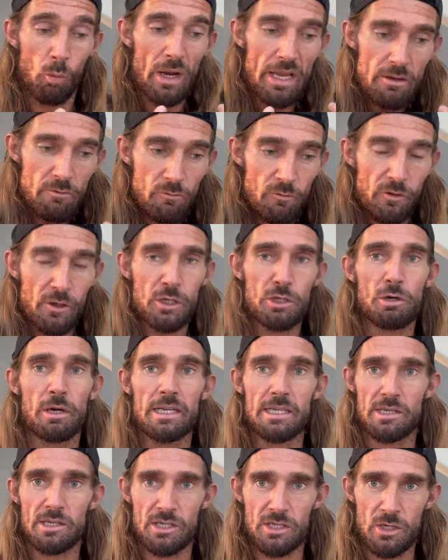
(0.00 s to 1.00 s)

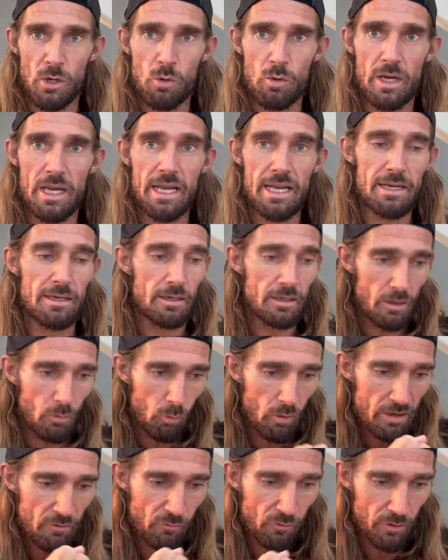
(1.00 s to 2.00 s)
to soak in, and
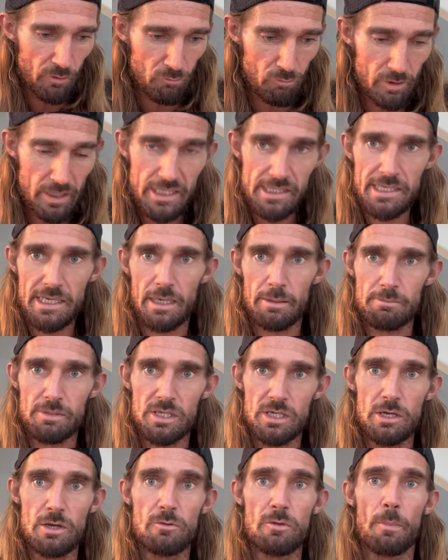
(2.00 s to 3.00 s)
wait for the running to come
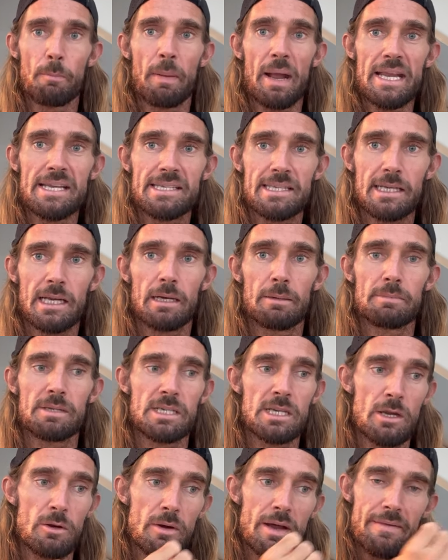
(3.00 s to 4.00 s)
to you, the pace to come
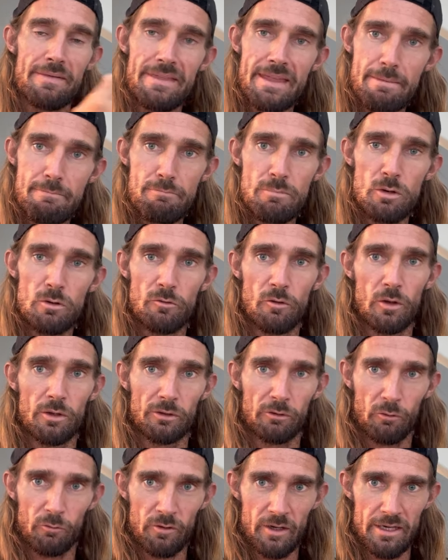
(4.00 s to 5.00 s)
to you, and then move on
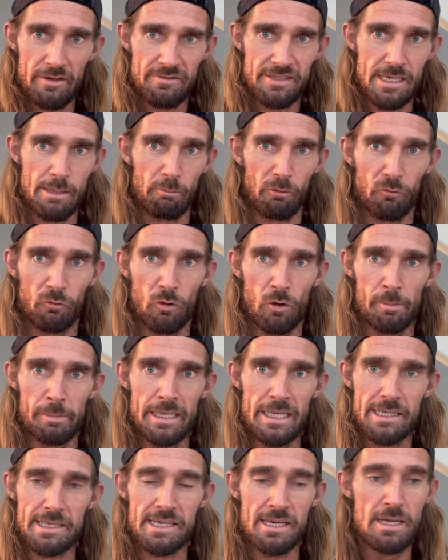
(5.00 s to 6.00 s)
to 5 times 4
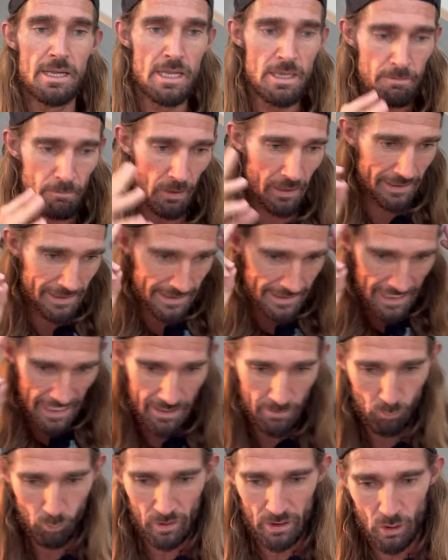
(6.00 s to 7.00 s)
minutes. But
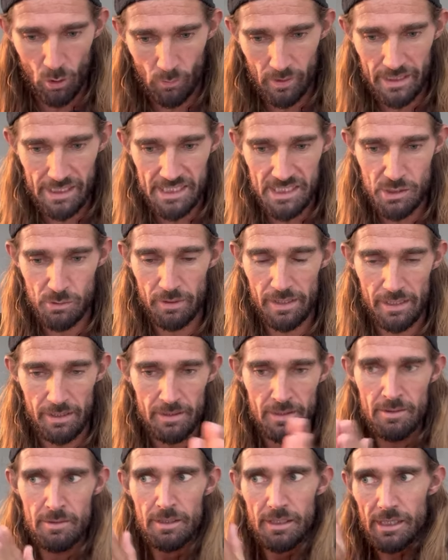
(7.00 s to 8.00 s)
again, we're going into it,
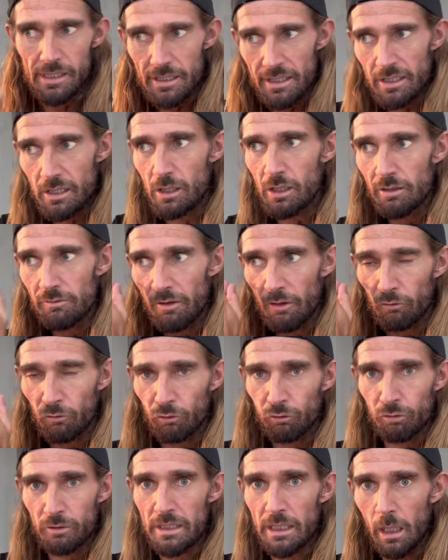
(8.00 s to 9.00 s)
can I cover
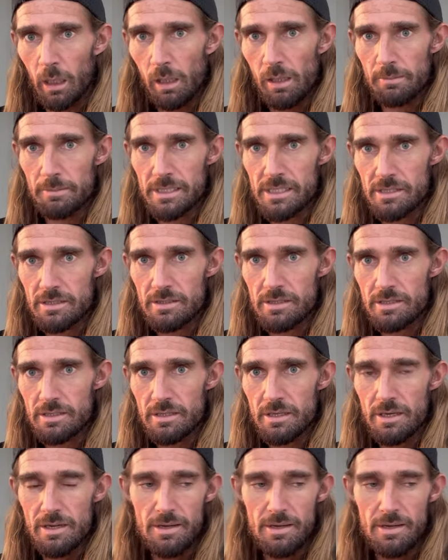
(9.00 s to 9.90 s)
3 kilometers